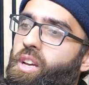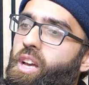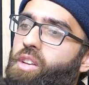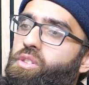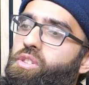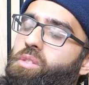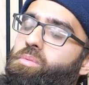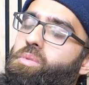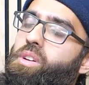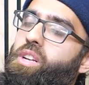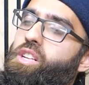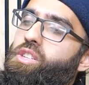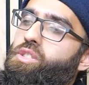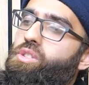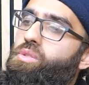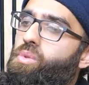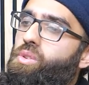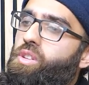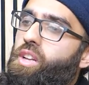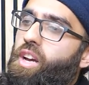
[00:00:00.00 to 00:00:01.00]
Can you give me a list
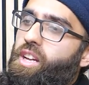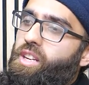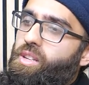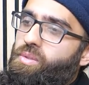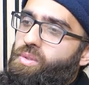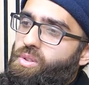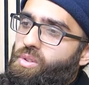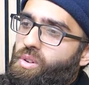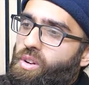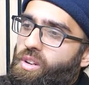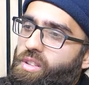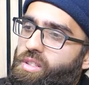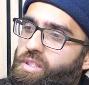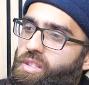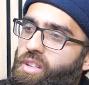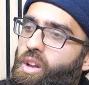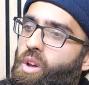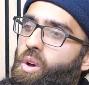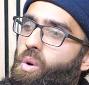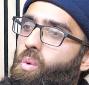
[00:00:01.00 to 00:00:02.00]
of all the Hanafi scholars?
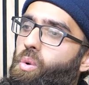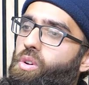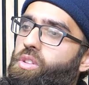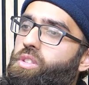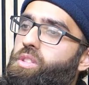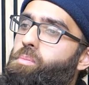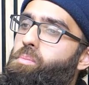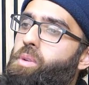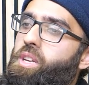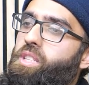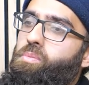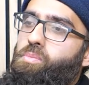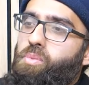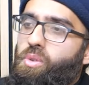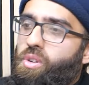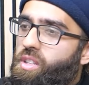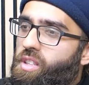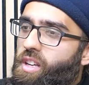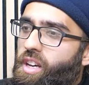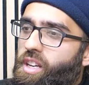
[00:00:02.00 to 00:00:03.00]
Yeah. What's the best
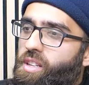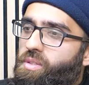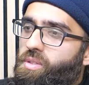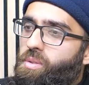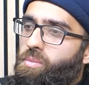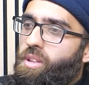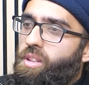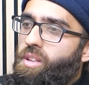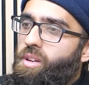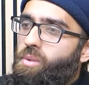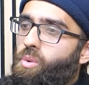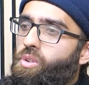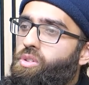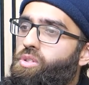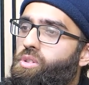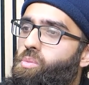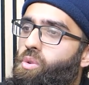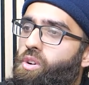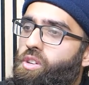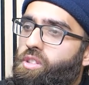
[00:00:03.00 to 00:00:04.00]
book in the Hanafi madhab? What's
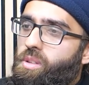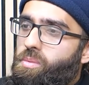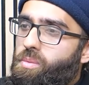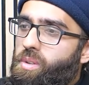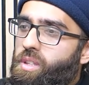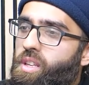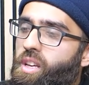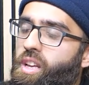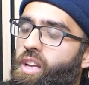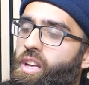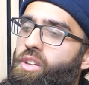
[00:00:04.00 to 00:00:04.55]
the mu'tamad?